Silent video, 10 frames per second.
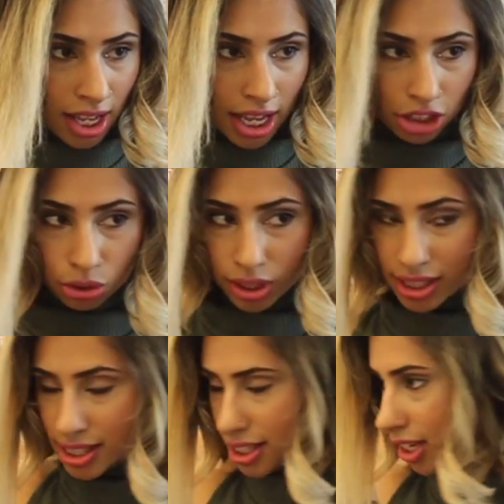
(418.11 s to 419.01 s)
And you
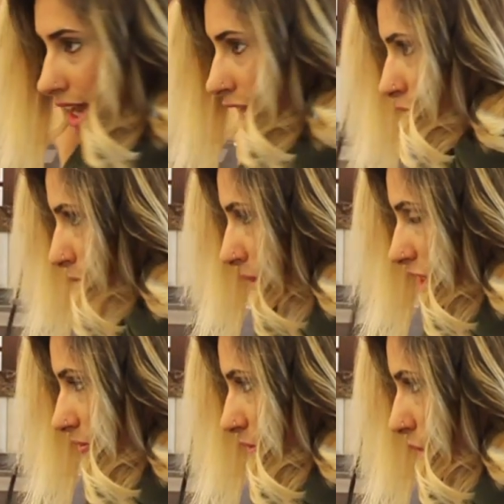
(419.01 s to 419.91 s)
can see how
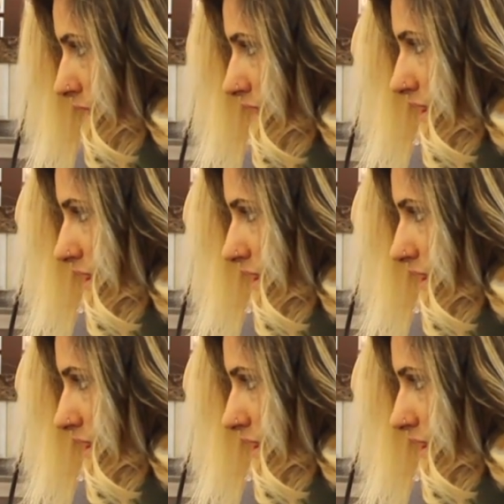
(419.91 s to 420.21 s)
much forward